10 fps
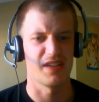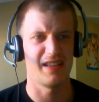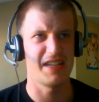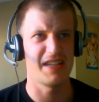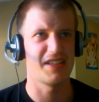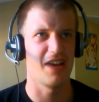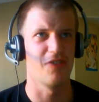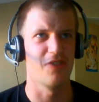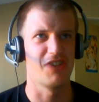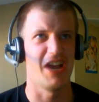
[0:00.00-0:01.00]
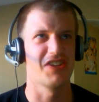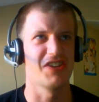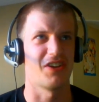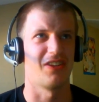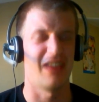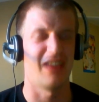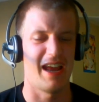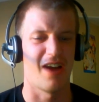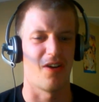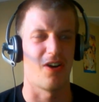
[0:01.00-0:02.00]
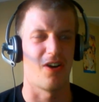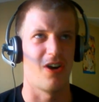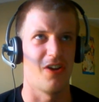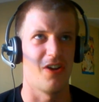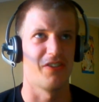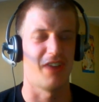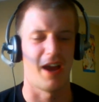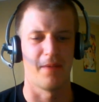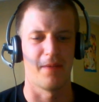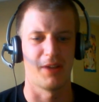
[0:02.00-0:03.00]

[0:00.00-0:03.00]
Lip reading: At least they don't change their layout all the time.